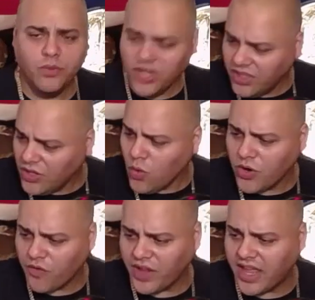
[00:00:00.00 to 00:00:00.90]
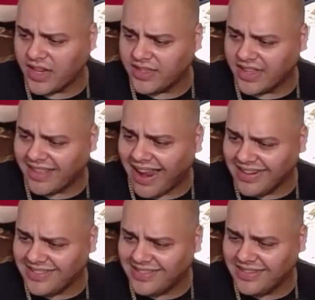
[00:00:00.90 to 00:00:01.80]
What are you doing over here,
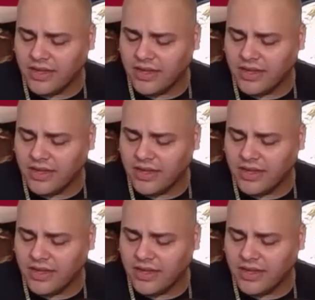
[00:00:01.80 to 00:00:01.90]
Adonis?